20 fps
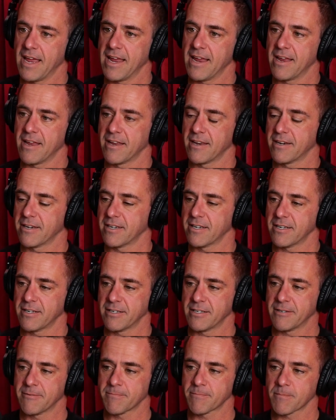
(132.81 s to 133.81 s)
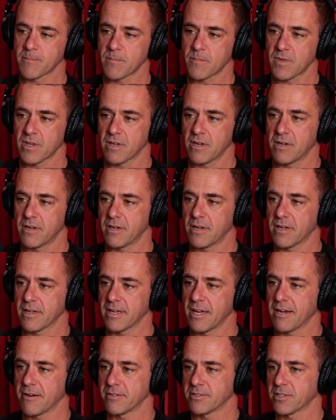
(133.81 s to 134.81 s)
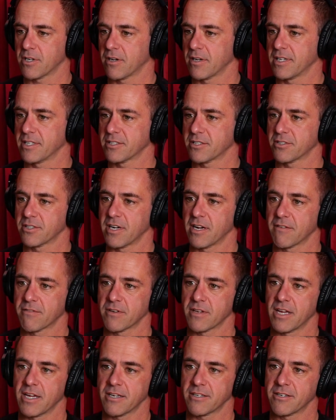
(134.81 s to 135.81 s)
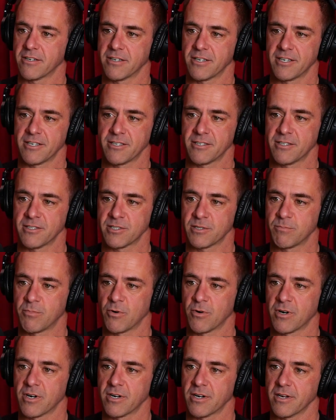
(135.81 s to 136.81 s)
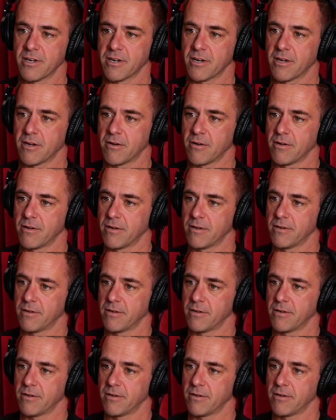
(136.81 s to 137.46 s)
And yeah, it was all history after that. Turned it into a sport, you know.